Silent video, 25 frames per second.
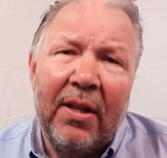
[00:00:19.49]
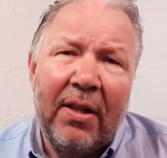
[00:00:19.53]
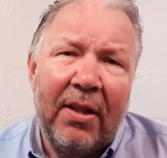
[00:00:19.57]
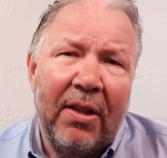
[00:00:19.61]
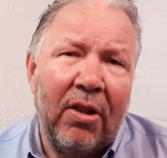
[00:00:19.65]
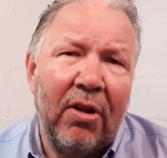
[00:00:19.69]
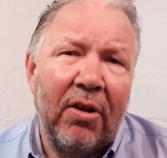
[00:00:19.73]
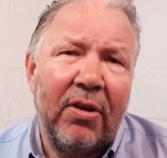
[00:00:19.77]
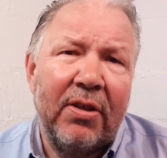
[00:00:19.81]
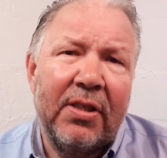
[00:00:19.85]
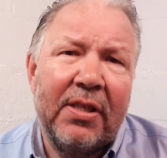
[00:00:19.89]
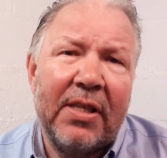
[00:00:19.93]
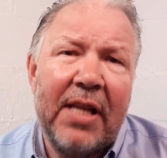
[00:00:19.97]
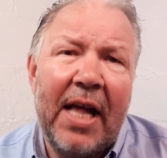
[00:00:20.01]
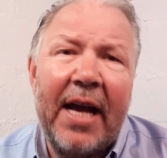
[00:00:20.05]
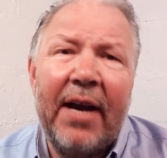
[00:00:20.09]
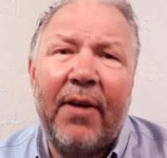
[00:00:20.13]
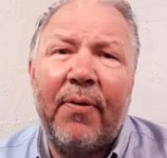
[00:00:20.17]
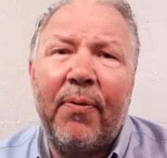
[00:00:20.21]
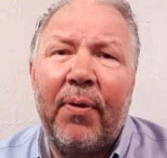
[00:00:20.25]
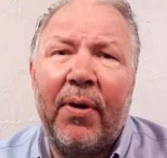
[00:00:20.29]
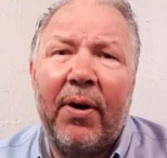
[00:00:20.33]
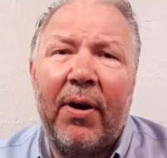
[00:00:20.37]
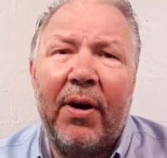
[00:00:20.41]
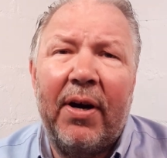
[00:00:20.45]
Looks like
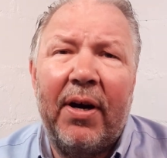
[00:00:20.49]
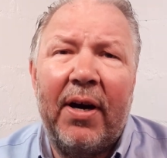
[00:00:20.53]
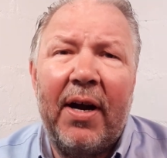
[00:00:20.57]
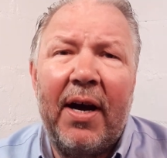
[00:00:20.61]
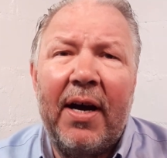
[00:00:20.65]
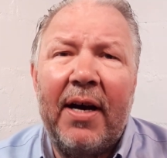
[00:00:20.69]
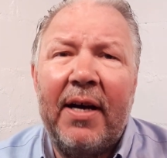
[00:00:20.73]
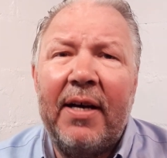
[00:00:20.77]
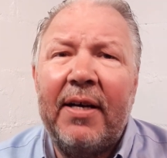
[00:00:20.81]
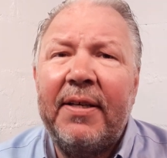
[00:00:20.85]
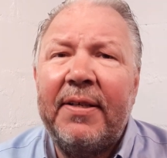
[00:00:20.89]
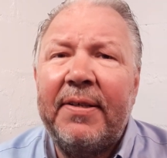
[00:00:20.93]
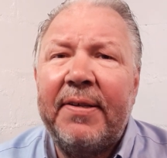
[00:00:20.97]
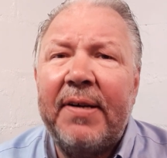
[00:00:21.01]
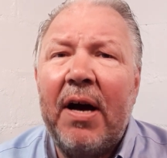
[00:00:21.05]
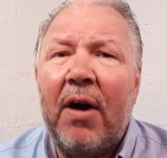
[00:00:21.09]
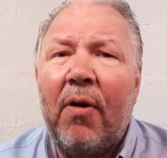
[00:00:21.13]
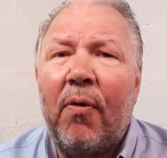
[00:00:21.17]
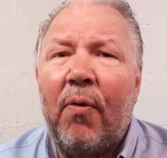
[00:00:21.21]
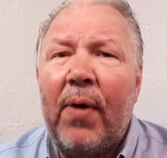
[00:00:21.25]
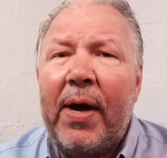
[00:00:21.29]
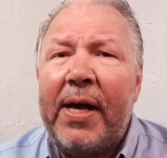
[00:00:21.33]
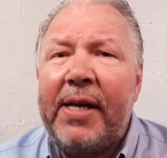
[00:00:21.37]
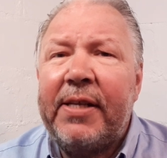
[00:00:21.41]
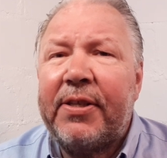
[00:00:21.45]
we're a
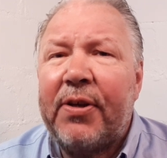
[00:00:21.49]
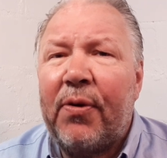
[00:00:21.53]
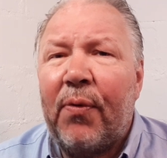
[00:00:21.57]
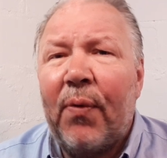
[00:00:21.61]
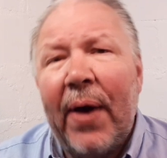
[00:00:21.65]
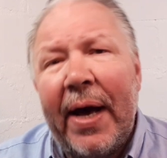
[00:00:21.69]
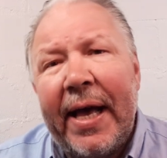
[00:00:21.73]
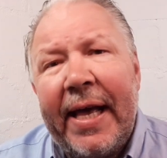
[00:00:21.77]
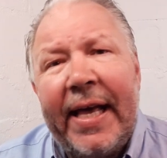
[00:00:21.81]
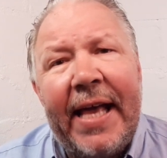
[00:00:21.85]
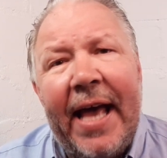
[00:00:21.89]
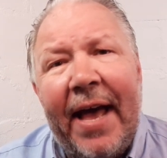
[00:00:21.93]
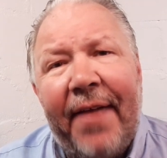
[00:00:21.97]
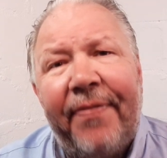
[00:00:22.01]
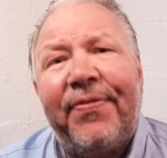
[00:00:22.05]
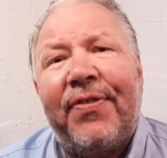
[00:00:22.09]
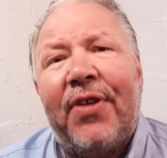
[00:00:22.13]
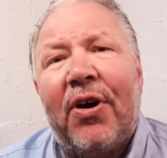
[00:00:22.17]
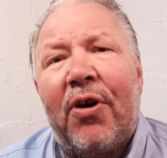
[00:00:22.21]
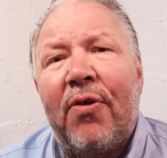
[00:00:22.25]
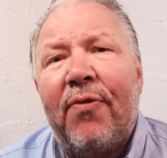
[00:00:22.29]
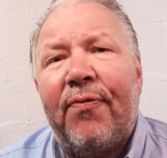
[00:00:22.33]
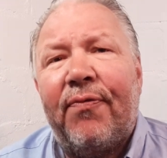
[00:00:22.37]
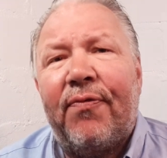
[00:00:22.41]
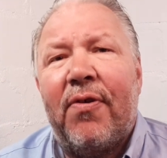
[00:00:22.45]
ways away yet,
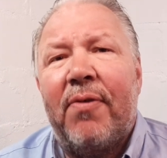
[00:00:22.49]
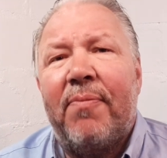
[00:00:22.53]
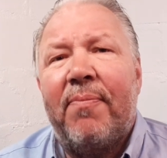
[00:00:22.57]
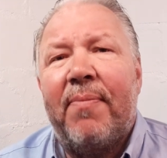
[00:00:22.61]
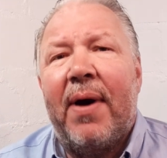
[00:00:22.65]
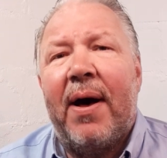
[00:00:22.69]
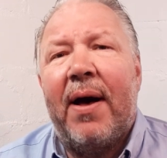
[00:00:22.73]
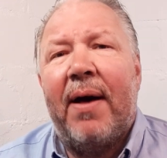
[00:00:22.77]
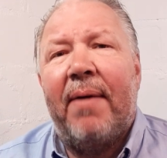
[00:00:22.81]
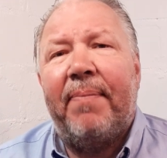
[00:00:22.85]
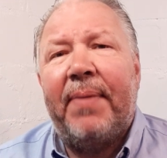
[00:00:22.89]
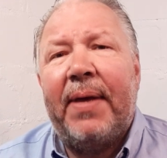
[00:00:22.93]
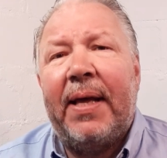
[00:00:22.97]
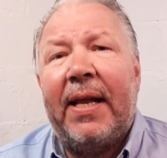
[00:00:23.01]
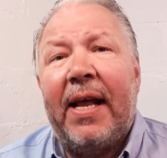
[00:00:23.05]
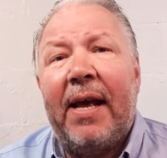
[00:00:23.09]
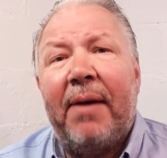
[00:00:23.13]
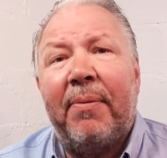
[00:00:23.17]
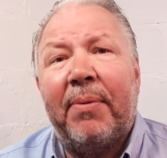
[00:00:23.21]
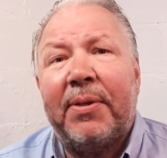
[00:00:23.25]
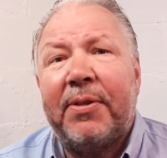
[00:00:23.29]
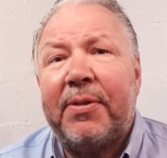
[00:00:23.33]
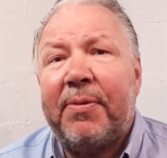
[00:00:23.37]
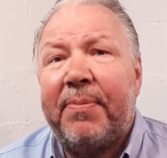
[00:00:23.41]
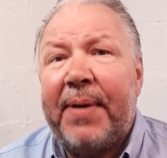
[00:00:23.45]
though, from being
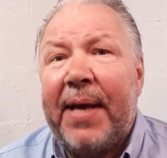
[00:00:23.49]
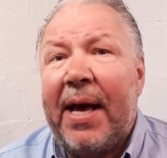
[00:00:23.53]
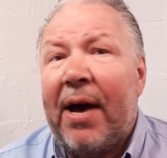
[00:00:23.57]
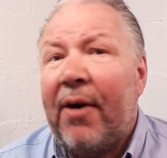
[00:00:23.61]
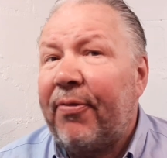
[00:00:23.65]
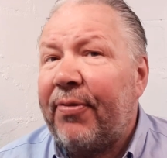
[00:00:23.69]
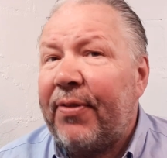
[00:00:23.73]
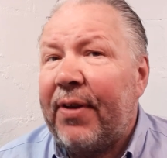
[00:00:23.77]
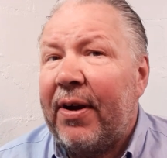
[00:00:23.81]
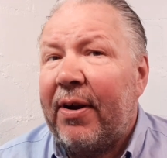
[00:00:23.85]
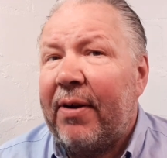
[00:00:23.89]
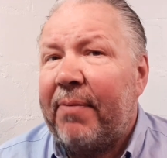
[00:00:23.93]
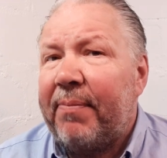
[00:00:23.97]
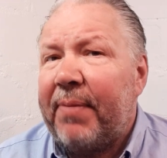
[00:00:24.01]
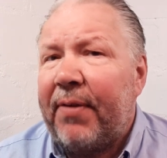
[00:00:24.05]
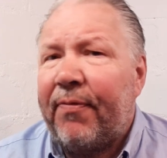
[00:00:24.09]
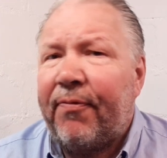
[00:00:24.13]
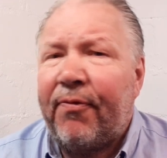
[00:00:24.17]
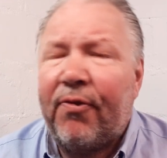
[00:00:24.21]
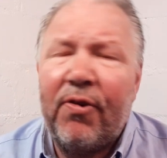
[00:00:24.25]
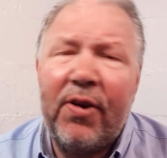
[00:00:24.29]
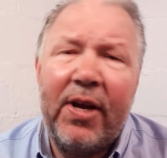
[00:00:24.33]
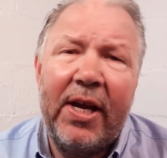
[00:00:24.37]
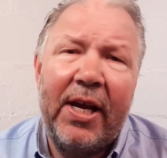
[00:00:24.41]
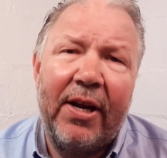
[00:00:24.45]
able to be out there and be
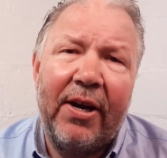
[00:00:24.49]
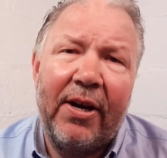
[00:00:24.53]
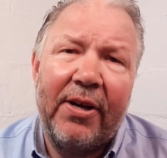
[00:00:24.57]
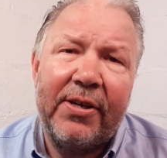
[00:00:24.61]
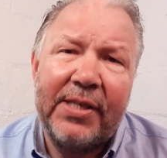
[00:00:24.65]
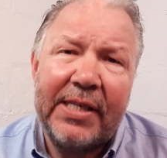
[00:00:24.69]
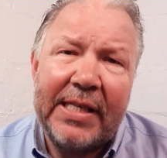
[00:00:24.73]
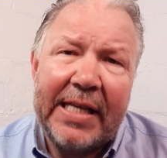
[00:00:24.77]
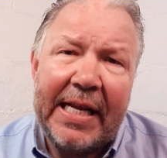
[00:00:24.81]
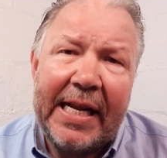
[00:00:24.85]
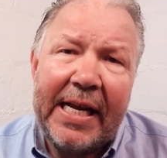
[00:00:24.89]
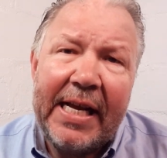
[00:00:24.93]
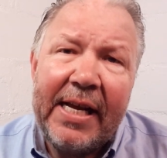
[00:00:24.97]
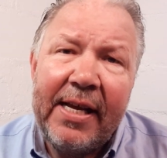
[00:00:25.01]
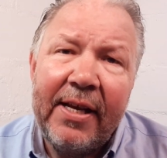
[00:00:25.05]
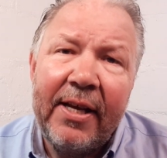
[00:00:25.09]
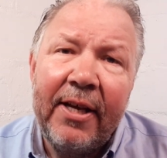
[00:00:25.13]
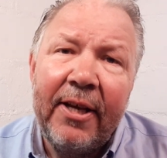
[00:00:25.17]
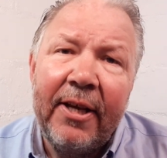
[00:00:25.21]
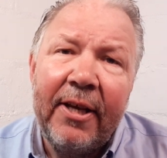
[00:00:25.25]
free in our city.